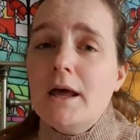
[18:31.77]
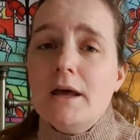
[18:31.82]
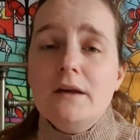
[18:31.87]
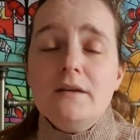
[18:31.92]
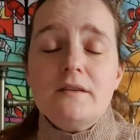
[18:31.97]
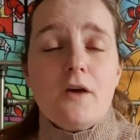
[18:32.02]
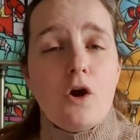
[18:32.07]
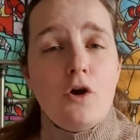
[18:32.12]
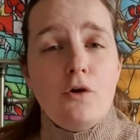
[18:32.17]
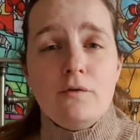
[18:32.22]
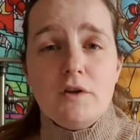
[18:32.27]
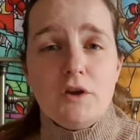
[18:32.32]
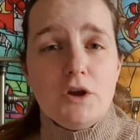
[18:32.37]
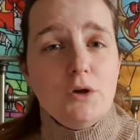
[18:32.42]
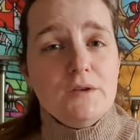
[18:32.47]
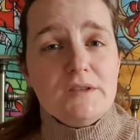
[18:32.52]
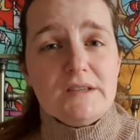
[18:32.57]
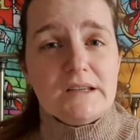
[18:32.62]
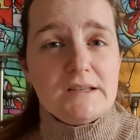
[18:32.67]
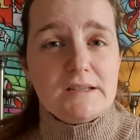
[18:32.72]
he's
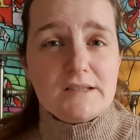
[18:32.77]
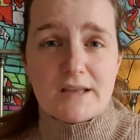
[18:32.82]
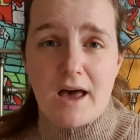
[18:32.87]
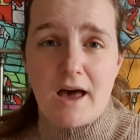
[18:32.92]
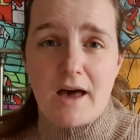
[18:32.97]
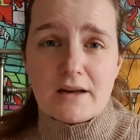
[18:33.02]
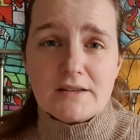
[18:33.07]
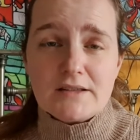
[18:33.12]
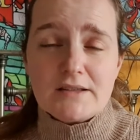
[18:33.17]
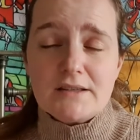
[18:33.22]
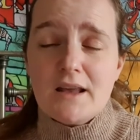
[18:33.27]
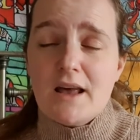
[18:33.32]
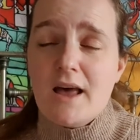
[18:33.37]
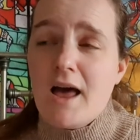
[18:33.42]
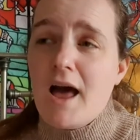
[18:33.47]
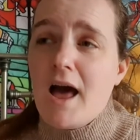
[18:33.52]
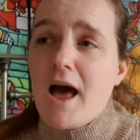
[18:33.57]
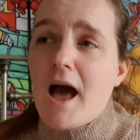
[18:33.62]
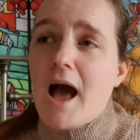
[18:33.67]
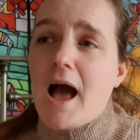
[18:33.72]
overusing sex
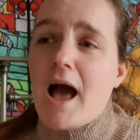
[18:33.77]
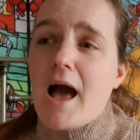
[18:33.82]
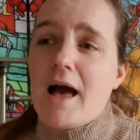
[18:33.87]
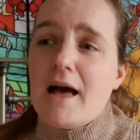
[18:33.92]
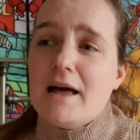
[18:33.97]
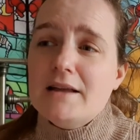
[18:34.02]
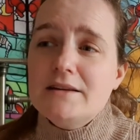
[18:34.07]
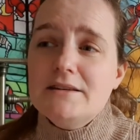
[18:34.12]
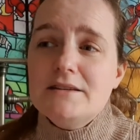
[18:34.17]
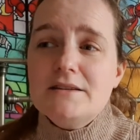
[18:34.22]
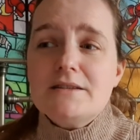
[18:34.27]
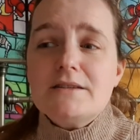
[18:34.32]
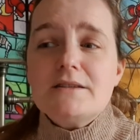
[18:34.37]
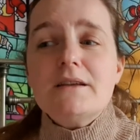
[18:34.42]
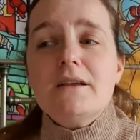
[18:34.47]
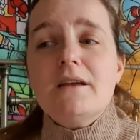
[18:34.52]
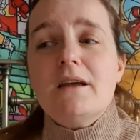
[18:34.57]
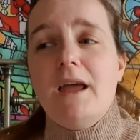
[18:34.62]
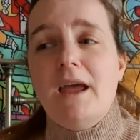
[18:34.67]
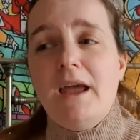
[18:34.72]

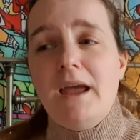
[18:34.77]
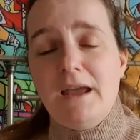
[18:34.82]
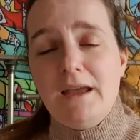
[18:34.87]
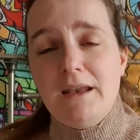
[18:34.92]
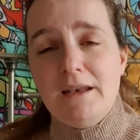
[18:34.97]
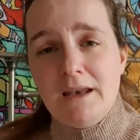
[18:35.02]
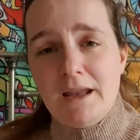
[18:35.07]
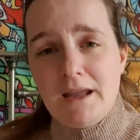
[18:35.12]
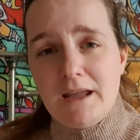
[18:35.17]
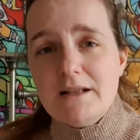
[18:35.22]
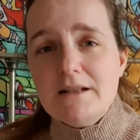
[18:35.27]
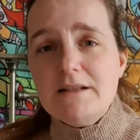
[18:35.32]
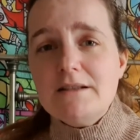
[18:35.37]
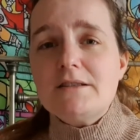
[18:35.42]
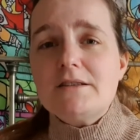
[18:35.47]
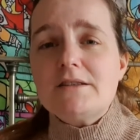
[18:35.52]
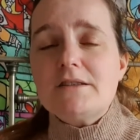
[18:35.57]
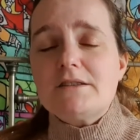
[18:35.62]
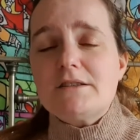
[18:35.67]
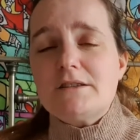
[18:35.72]
and he
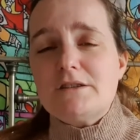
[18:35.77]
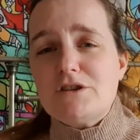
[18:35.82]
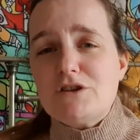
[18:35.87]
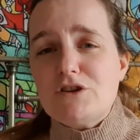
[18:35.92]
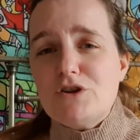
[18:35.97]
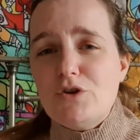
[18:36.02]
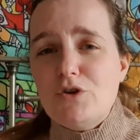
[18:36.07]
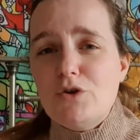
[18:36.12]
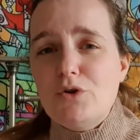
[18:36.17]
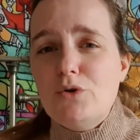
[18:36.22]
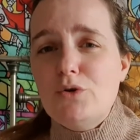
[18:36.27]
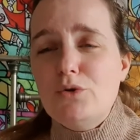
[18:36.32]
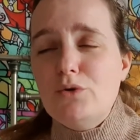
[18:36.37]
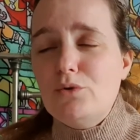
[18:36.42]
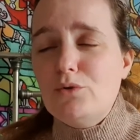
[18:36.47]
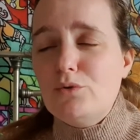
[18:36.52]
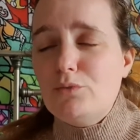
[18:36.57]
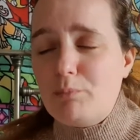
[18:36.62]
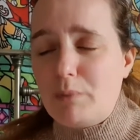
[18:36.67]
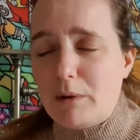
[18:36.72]
needs
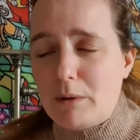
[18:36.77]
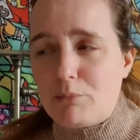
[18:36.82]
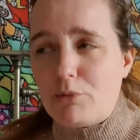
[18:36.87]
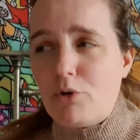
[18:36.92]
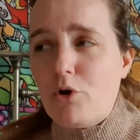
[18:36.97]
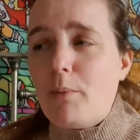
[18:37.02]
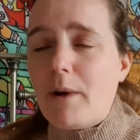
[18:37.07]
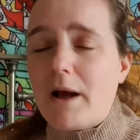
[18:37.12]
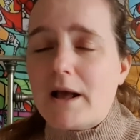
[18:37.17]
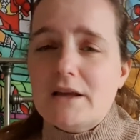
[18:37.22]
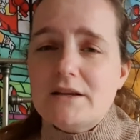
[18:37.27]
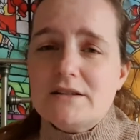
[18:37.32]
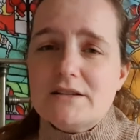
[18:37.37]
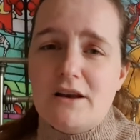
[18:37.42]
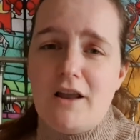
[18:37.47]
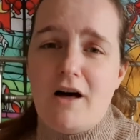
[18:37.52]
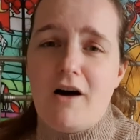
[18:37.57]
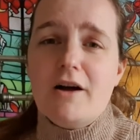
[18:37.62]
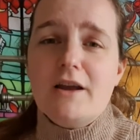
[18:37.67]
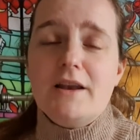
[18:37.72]
to be brought back
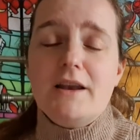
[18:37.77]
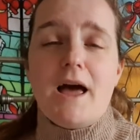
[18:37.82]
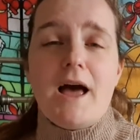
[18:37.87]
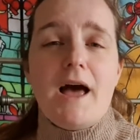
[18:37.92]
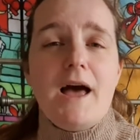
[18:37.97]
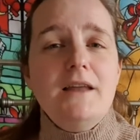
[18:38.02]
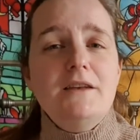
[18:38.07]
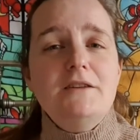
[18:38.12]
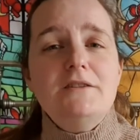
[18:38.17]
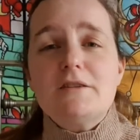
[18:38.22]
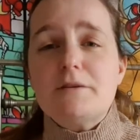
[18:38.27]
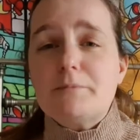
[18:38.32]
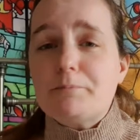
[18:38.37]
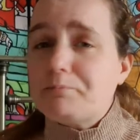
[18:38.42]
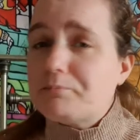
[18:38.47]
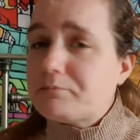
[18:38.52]
into line. And